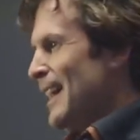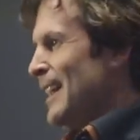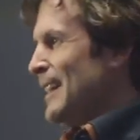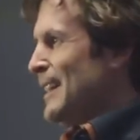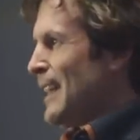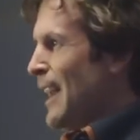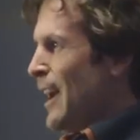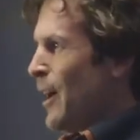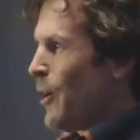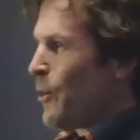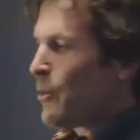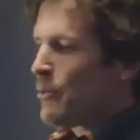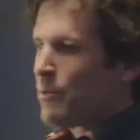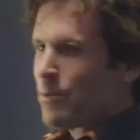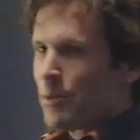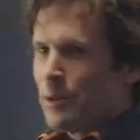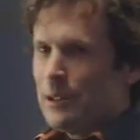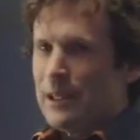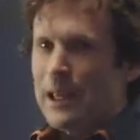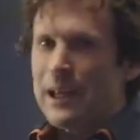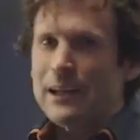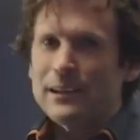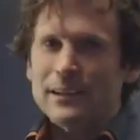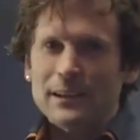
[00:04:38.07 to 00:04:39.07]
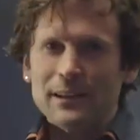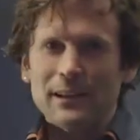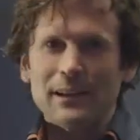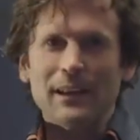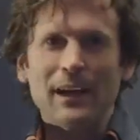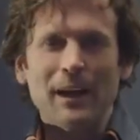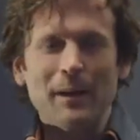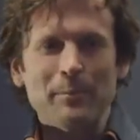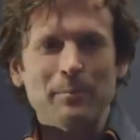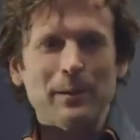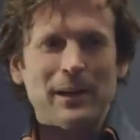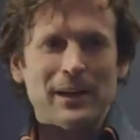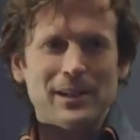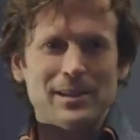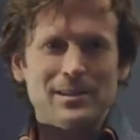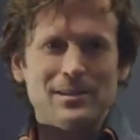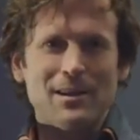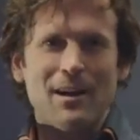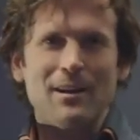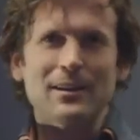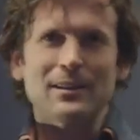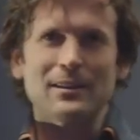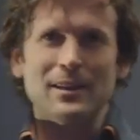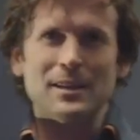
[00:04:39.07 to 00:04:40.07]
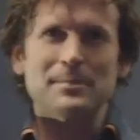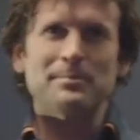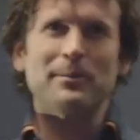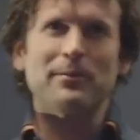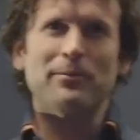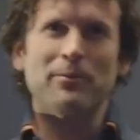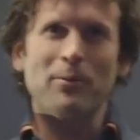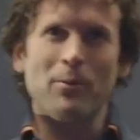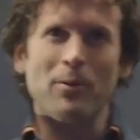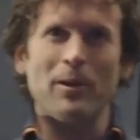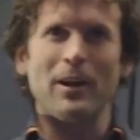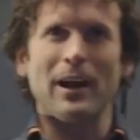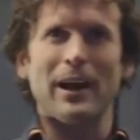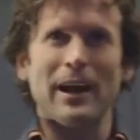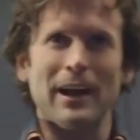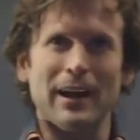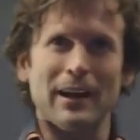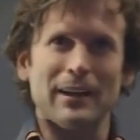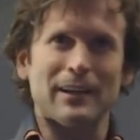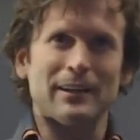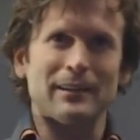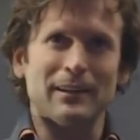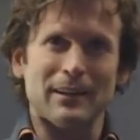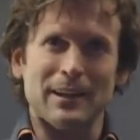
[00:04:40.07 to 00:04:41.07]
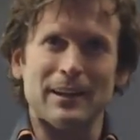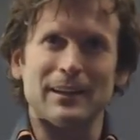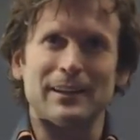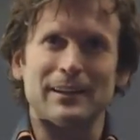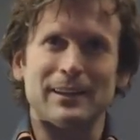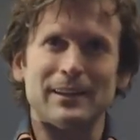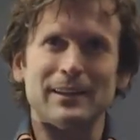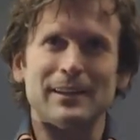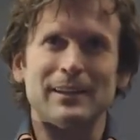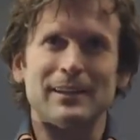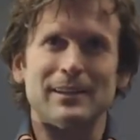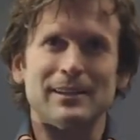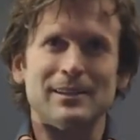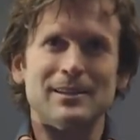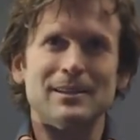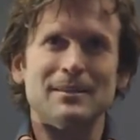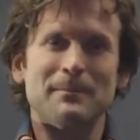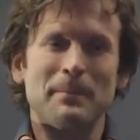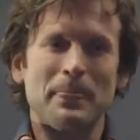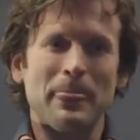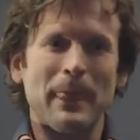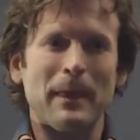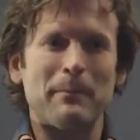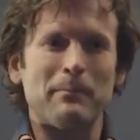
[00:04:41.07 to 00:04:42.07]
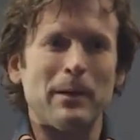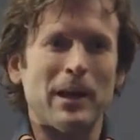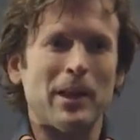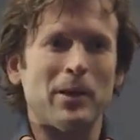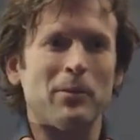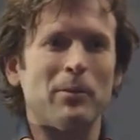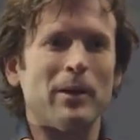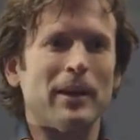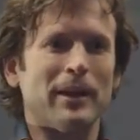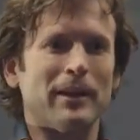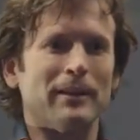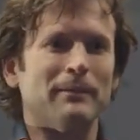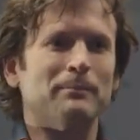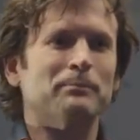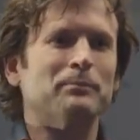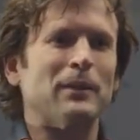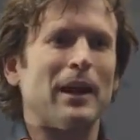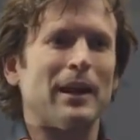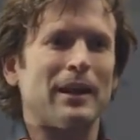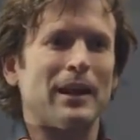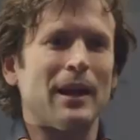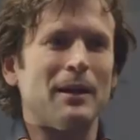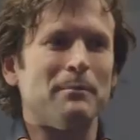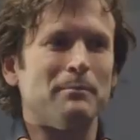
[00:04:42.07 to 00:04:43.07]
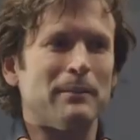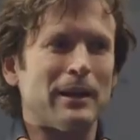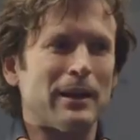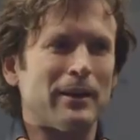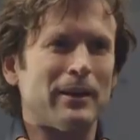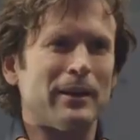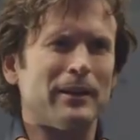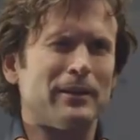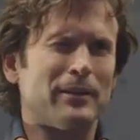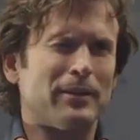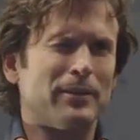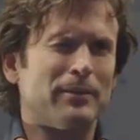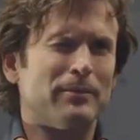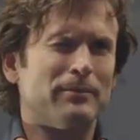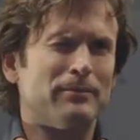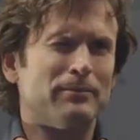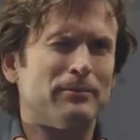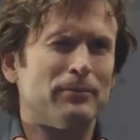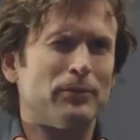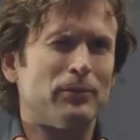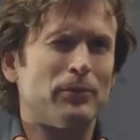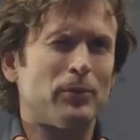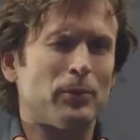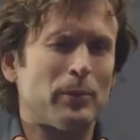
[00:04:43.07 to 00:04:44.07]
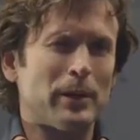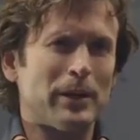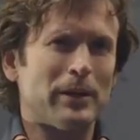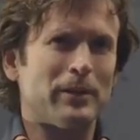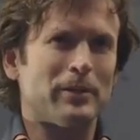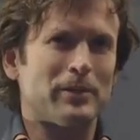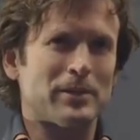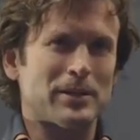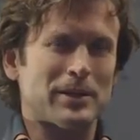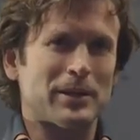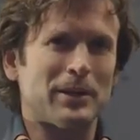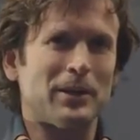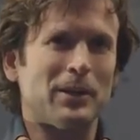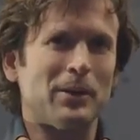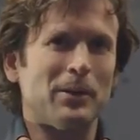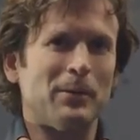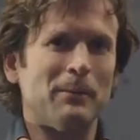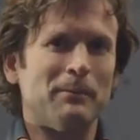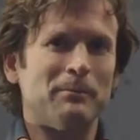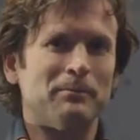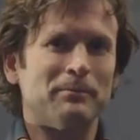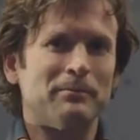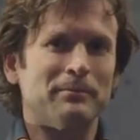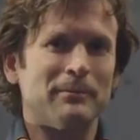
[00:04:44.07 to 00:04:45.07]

Now, related to that, but I started this before I had a lot of kids. And by the way, I got married three years ago.